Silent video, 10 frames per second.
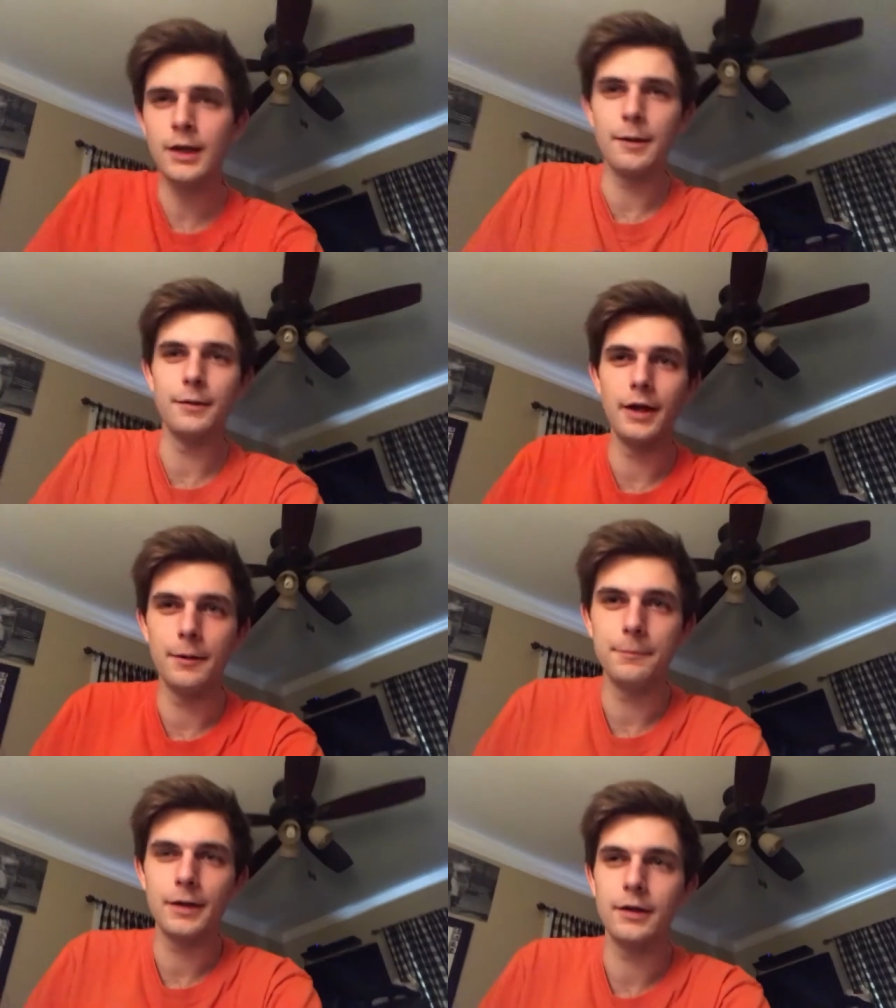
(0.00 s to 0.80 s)

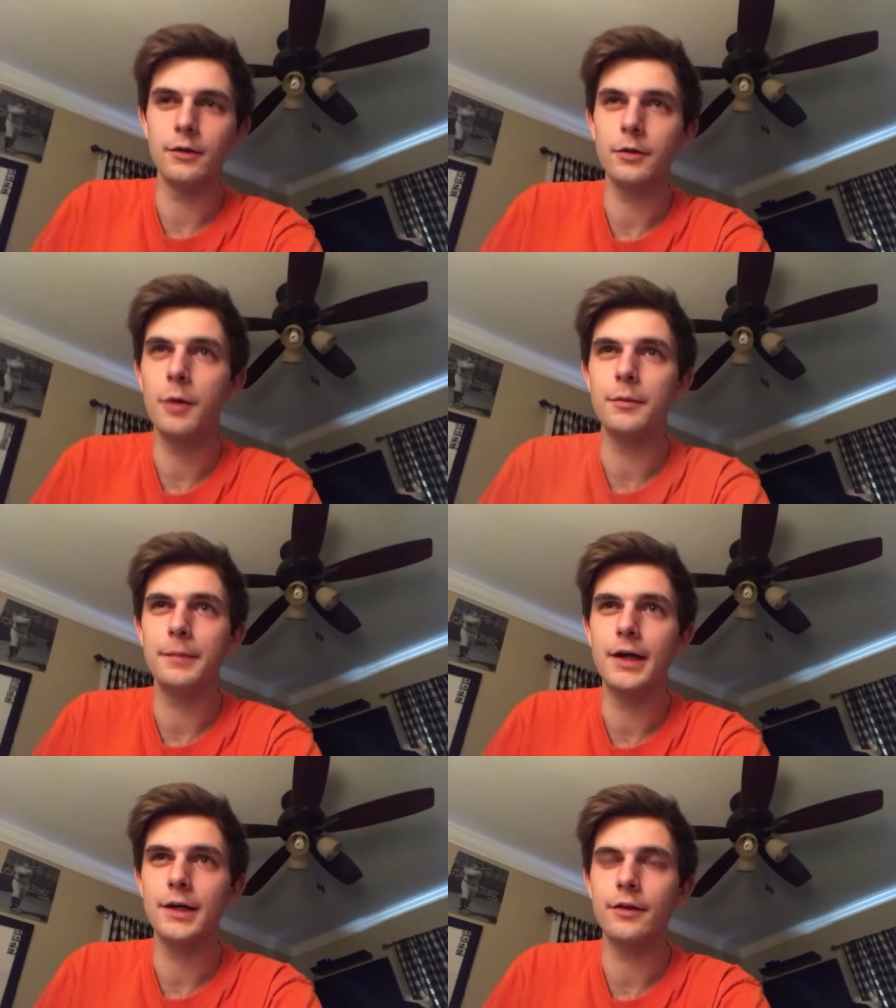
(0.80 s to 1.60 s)
Eminem ended up coming
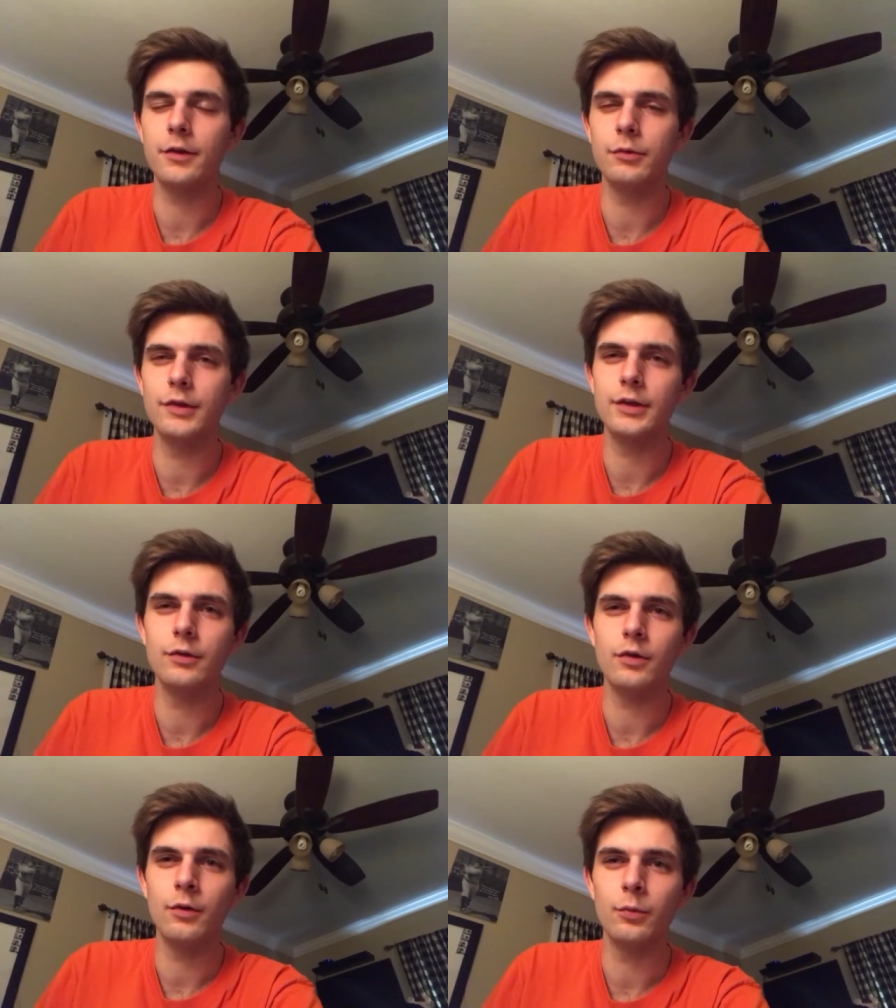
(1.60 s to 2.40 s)
back. I think it was like
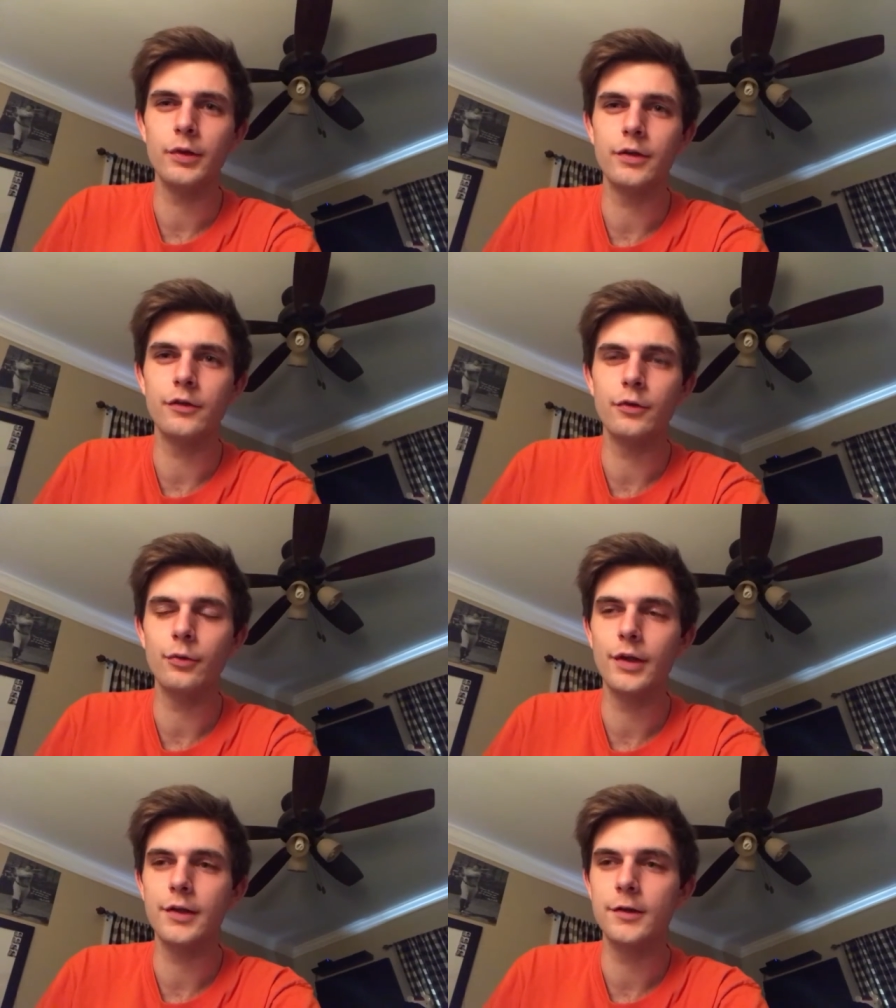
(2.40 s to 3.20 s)
a week or
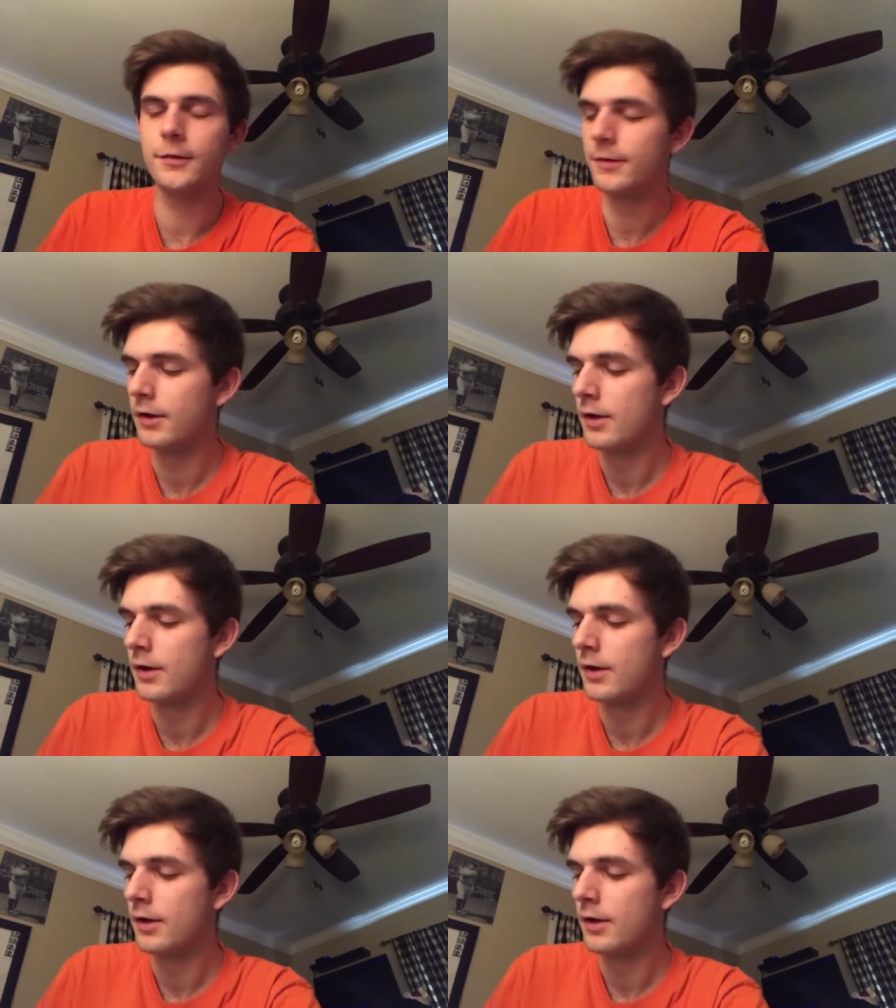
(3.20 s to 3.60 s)
two later